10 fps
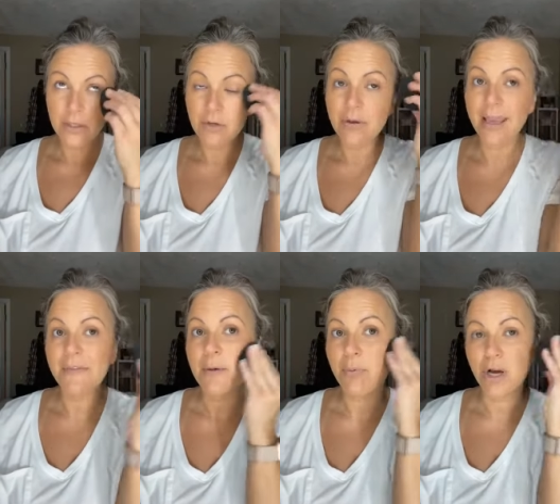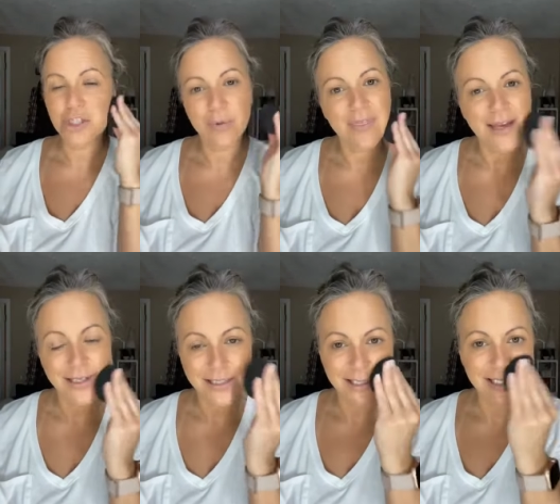you can get the brush with it
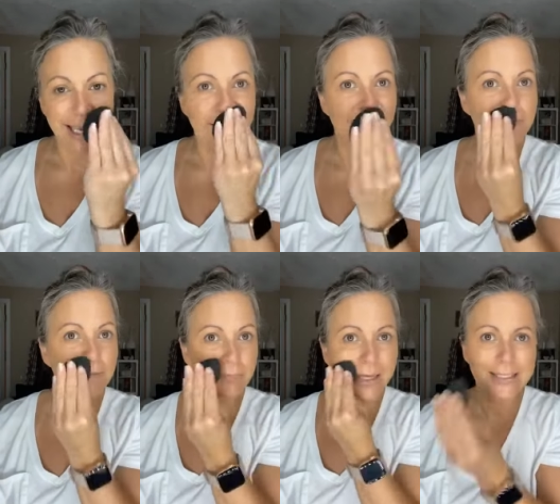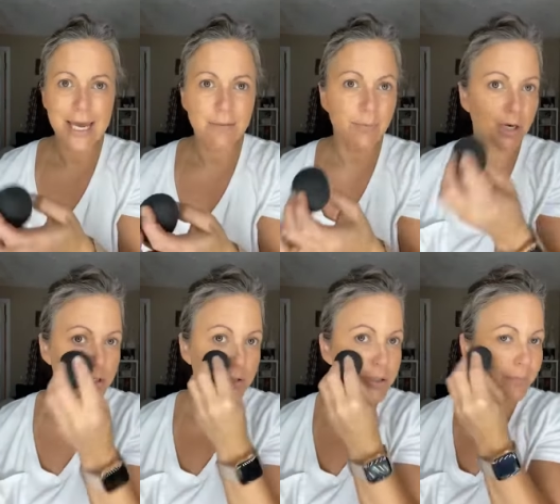and save like
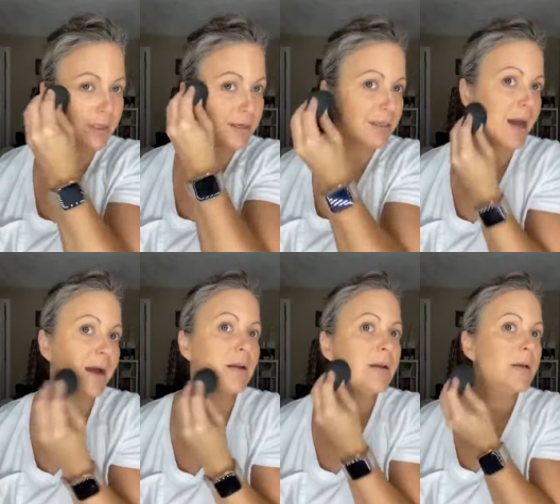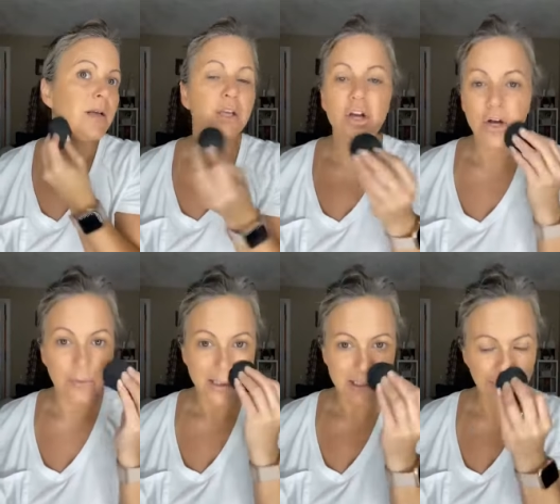$10 or something like that. You're going
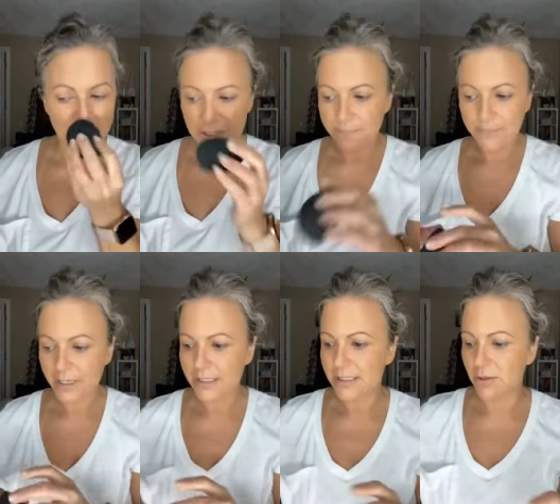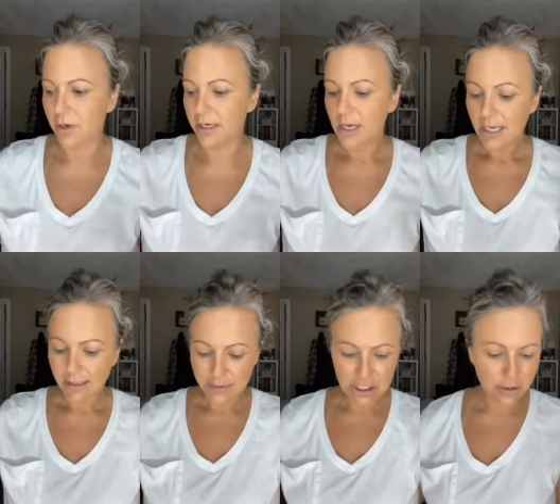to want the brush. It's so good.
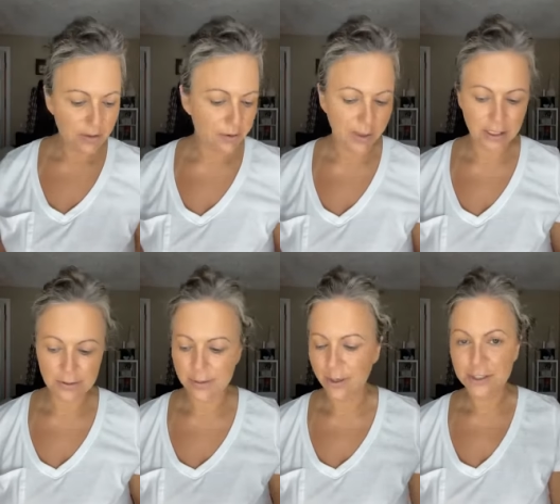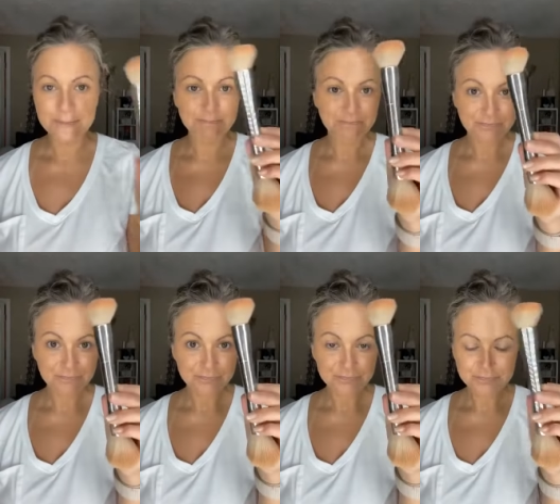Let me show you another way to use the brush.
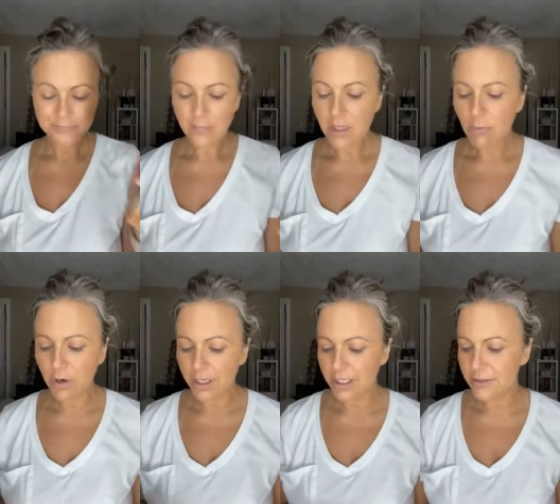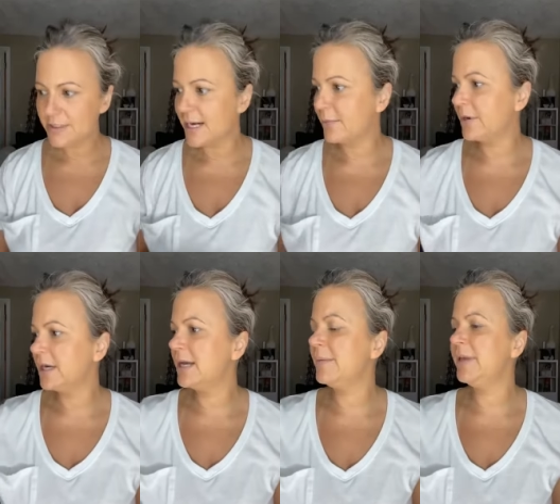We're going to use that. We're
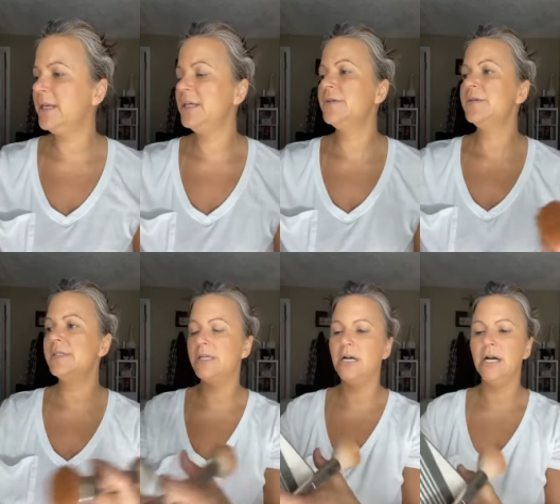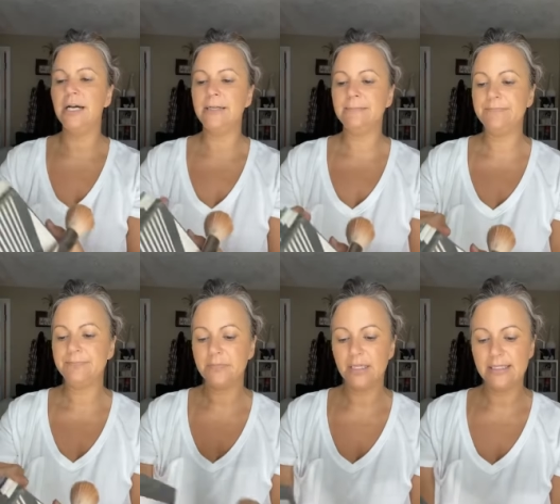going to come in and use,
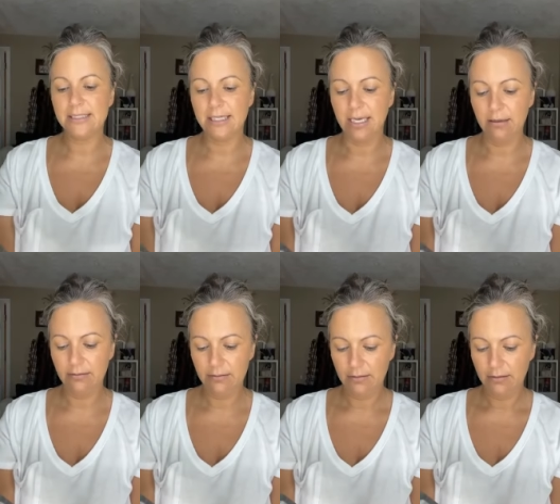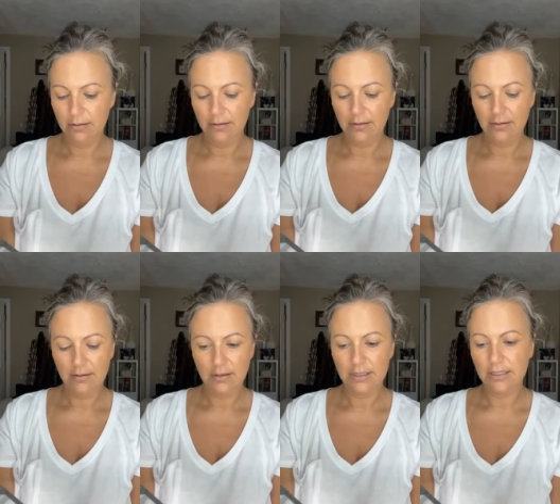let's see.
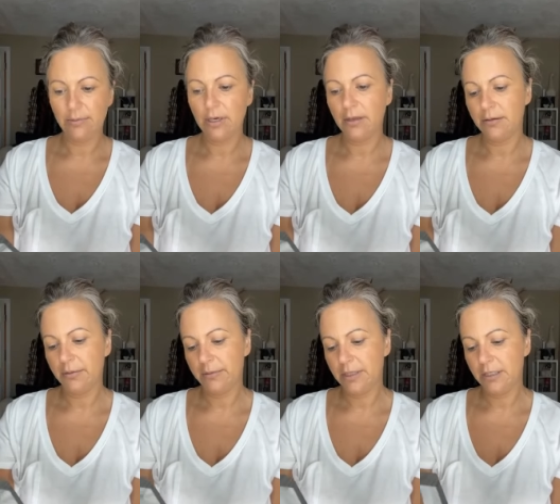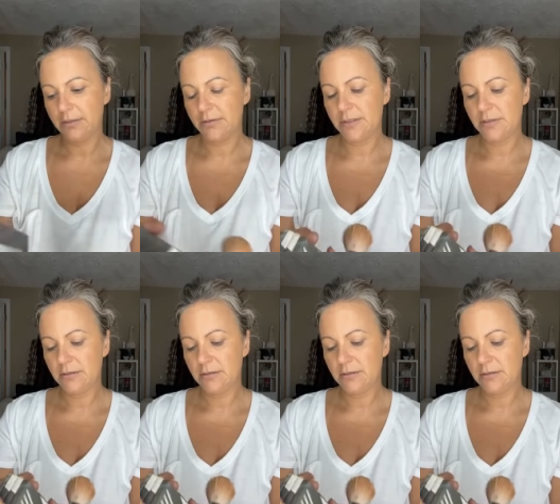What color do we want to use?